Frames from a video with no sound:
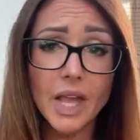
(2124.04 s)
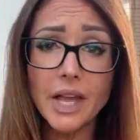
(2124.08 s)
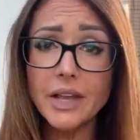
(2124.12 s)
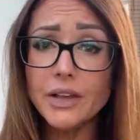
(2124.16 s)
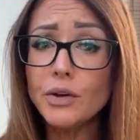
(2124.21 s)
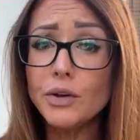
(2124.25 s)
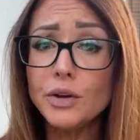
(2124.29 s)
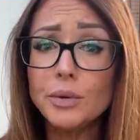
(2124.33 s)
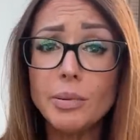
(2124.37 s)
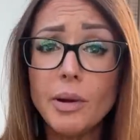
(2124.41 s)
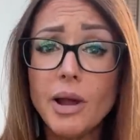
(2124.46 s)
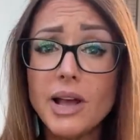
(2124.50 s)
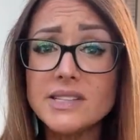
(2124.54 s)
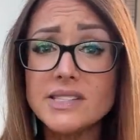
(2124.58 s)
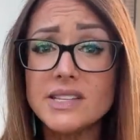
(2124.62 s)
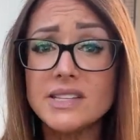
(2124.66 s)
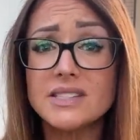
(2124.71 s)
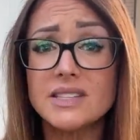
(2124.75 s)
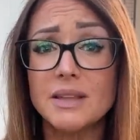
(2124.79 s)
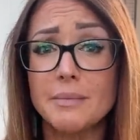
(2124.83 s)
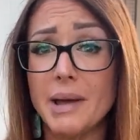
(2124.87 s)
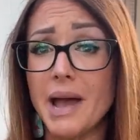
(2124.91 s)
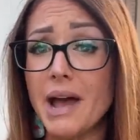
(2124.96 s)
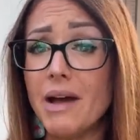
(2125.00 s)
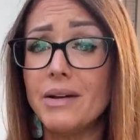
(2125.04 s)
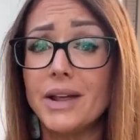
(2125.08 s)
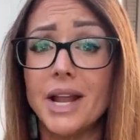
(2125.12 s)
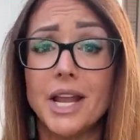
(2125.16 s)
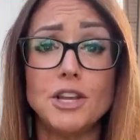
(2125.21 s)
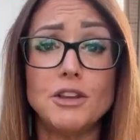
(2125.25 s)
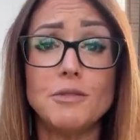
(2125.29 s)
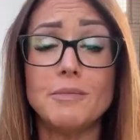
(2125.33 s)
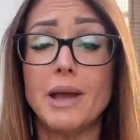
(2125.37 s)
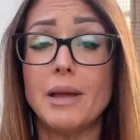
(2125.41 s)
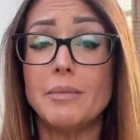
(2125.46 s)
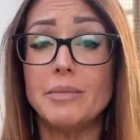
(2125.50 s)
and go to process them out,
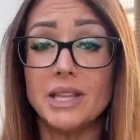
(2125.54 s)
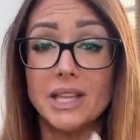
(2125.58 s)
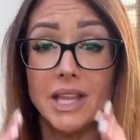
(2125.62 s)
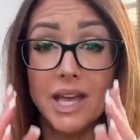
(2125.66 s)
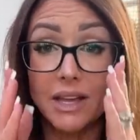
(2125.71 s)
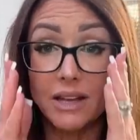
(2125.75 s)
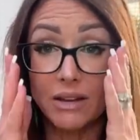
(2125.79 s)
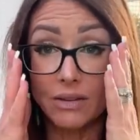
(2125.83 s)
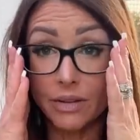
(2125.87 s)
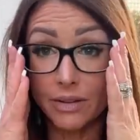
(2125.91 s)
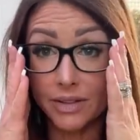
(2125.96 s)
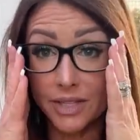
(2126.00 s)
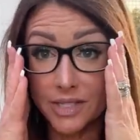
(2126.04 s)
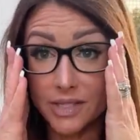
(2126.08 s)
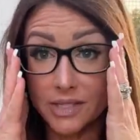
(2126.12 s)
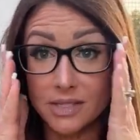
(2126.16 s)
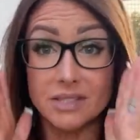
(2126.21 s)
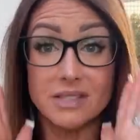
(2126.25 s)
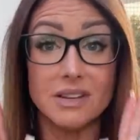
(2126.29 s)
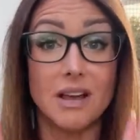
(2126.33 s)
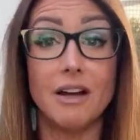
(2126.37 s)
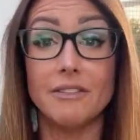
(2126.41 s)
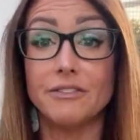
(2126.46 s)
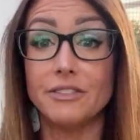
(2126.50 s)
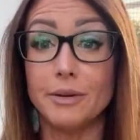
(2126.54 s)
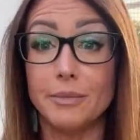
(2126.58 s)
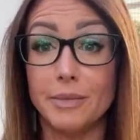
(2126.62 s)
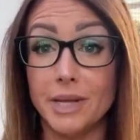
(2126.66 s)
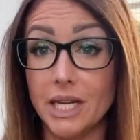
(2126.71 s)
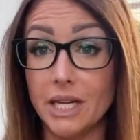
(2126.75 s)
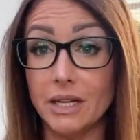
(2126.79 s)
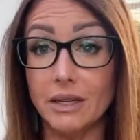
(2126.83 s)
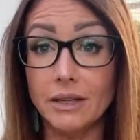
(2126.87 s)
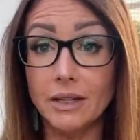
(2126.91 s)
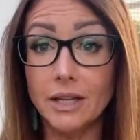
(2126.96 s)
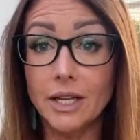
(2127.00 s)
and you might be like, oh, this is not for
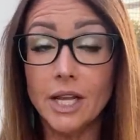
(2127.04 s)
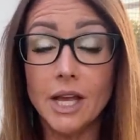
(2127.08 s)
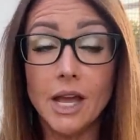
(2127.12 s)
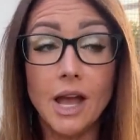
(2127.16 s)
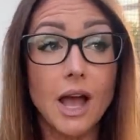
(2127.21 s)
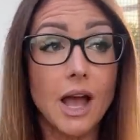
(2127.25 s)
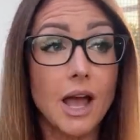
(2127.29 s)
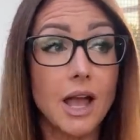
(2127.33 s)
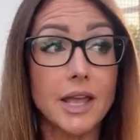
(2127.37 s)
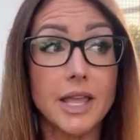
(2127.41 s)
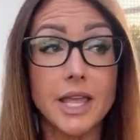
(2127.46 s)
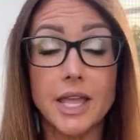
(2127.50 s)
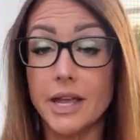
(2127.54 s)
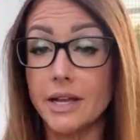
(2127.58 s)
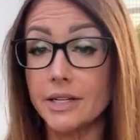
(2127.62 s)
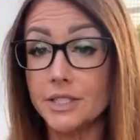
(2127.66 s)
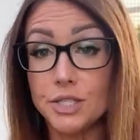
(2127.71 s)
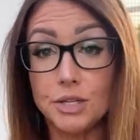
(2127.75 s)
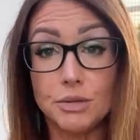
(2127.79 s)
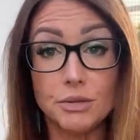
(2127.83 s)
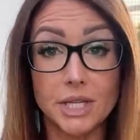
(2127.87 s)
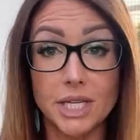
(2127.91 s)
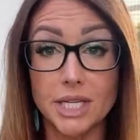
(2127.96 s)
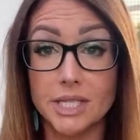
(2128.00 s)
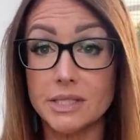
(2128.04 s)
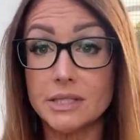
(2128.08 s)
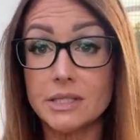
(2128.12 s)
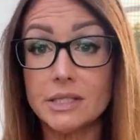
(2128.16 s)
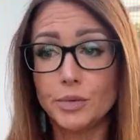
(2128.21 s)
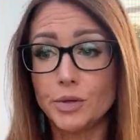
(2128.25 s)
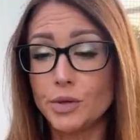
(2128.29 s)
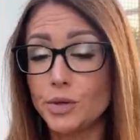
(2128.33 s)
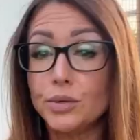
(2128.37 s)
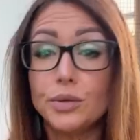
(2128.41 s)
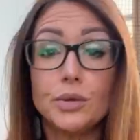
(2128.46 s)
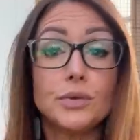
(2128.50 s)
me. I can't do this.
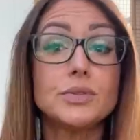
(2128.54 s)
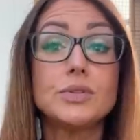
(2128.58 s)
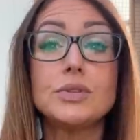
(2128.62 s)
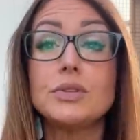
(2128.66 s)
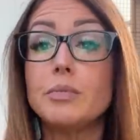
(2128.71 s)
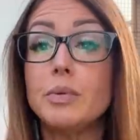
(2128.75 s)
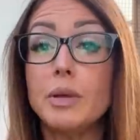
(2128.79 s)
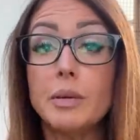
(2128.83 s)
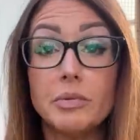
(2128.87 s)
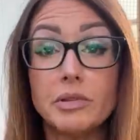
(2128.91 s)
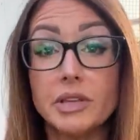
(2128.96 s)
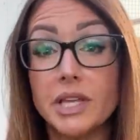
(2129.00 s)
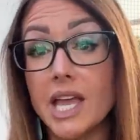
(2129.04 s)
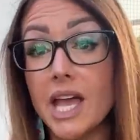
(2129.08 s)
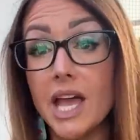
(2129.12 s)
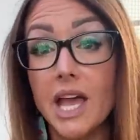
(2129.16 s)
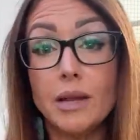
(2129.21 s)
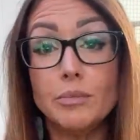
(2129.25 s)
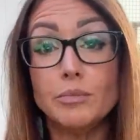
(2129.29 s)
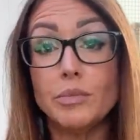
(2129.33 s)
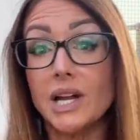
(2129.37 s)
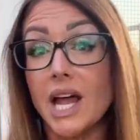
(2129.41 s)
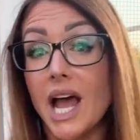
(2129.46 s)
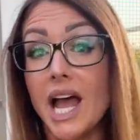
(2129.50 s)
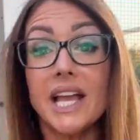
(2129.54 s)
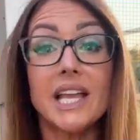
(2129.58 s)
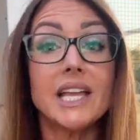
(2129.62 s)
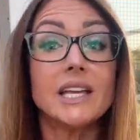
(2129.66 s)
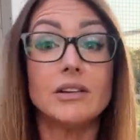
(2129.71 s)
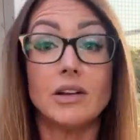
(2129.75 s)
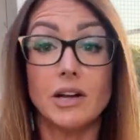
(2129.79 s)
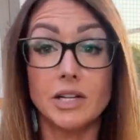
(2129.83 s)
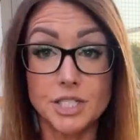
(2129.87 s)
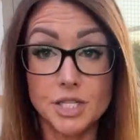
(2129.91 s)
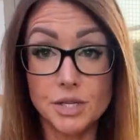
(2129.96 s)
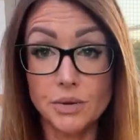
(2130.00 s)
Kudos to the people that can, but I
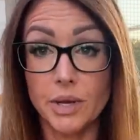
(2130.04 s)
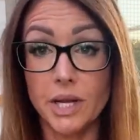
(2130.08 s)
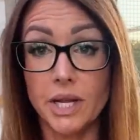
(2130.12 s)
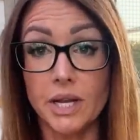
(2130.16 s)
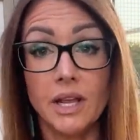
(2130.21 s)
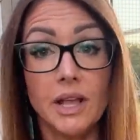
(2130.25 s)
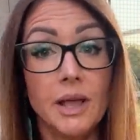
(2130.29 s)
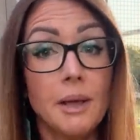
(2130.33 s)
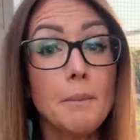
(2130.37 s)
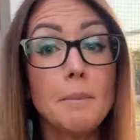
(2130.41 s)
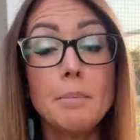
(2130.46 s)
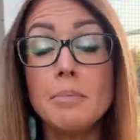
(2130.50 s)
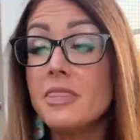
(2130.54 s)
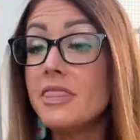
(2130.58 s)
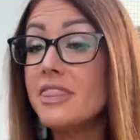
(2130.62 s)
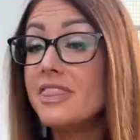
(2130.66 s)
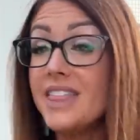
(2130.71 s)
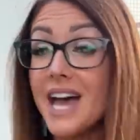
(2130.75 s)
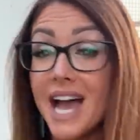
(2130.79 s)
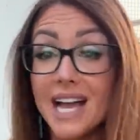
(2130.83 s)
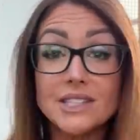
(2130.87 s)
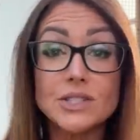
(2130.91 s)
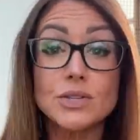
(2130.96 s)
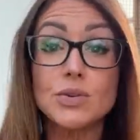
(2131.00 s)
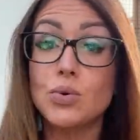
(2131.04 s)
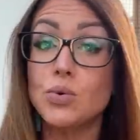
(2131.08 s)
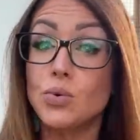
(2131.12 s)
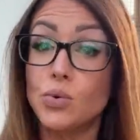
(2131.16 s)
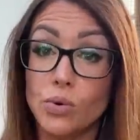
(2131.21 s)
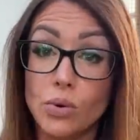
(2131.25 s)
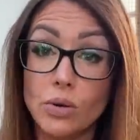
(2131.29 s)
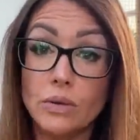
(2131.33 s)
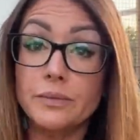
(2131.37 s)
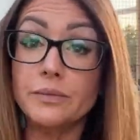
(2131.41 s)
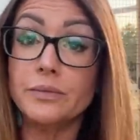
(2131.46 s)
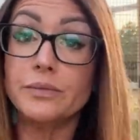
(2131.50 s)
cannot do it. That's
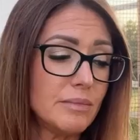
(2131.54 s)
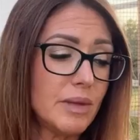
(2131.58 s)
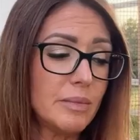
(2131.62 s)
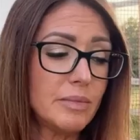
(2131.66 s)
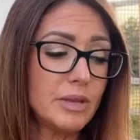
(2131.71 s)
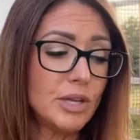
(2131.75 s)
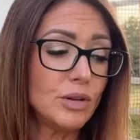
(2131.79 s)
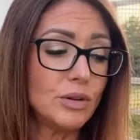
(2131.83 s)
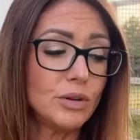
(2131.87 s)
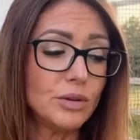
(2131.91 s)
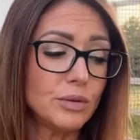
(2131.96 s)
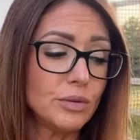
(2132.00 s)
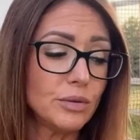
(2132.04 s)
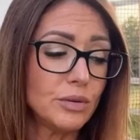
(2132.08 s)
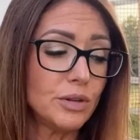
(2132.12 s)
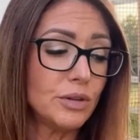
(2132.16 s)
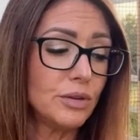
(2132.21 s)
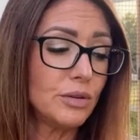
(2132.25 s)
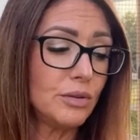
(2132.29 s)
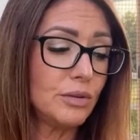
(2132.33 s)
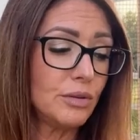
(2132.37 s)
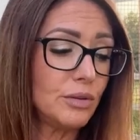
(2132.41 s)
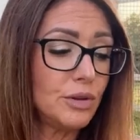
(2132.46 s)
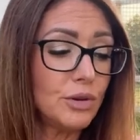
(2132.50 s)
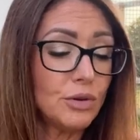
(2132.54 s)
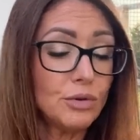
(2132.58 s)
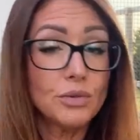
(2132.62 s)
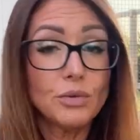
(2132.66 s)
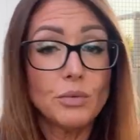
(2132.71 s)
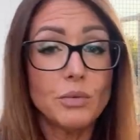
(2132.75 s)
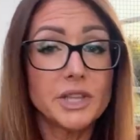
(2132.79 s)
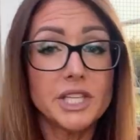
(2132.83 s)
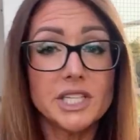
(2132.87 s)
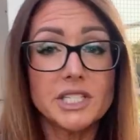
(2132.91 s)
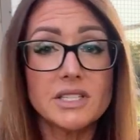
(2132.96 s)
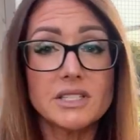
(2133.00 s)
cool. Maybe you're, you're
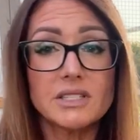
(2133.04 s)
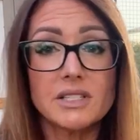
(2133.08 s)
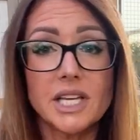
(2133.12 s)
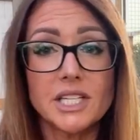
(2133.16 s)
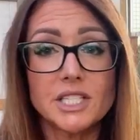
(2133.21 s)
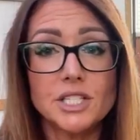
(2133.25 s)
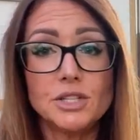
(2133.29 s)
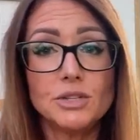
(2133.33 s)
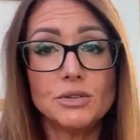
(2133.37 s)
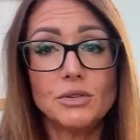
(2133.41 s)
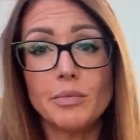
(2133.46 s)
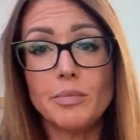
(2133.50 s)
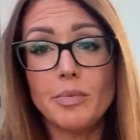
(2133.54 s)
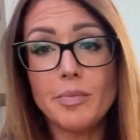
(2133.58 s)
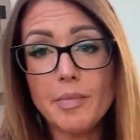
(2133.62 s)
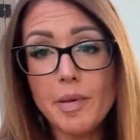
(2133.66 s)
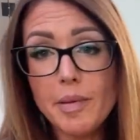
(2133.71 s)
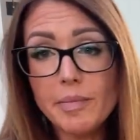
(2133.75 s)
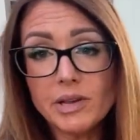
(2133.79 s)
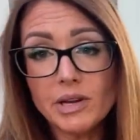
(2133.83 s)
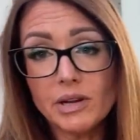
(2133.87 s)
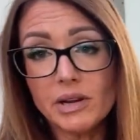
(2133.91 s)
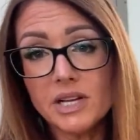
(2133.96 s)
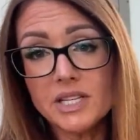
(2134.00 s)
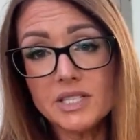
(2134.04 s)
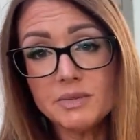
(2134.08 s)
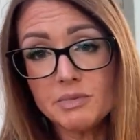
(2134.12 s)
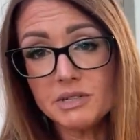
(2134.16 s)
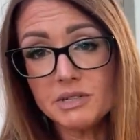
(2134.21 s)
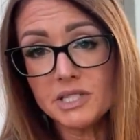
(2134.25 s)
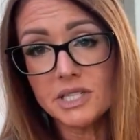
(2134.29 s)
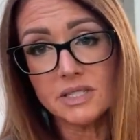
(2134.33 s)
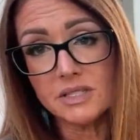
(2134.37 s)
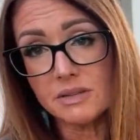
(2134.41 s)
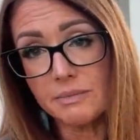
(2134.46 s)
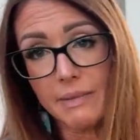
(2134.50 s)
the one that doesn't like to do it. Maybe your
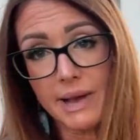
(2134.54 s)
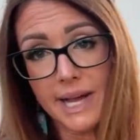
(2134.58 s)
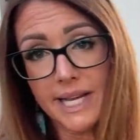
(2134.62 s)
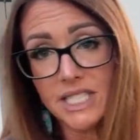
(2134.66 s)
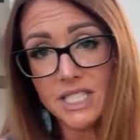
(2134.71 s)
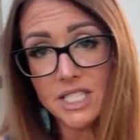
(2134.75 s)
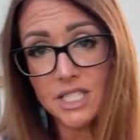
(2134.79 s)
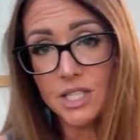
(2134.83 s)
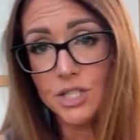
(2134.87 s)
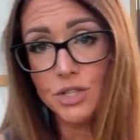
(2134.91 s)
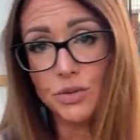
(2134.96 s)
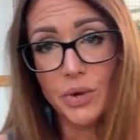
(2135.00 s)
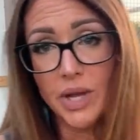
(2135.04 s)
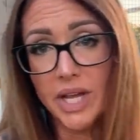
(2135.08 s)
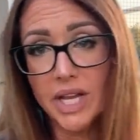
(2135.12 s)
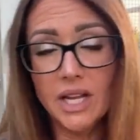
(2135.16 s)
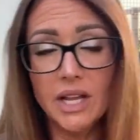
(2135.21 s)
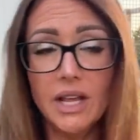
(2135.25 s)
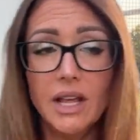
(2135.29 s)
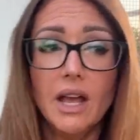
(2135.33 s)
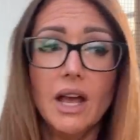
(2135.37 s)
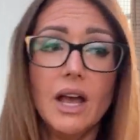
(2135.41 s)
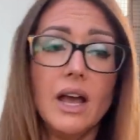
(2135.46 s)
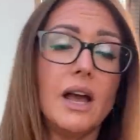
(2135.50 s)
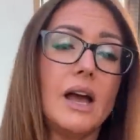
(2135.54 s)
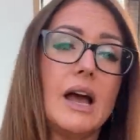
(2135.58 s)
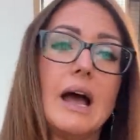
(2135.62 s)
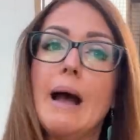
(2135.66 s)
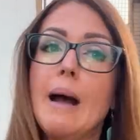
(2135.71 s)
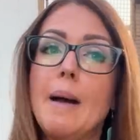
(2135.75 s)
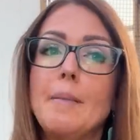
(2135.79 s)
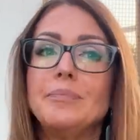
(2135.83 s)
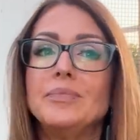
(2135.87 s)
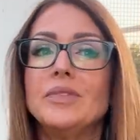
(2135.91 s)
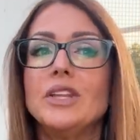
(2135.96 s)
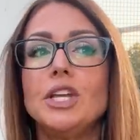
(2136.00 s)
husband doesn't mind to do it.
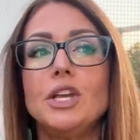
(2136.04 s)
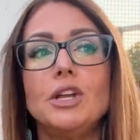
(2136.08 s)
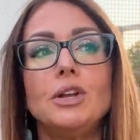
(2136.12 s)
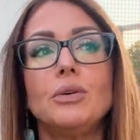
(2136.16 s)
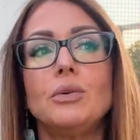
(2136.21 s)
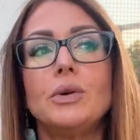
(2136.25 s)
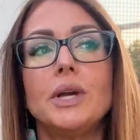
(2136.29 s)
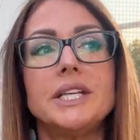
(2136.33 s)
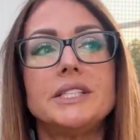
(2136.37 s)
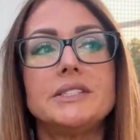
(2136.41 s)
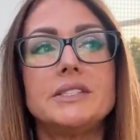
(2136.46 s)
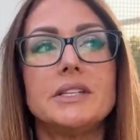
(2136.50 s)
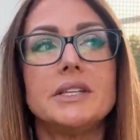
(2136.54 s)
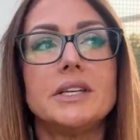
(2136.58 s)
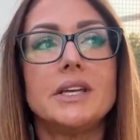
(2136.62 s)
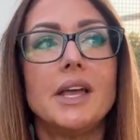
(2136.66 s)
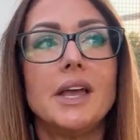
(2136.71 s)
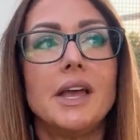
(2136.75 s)
Um, you know, it's,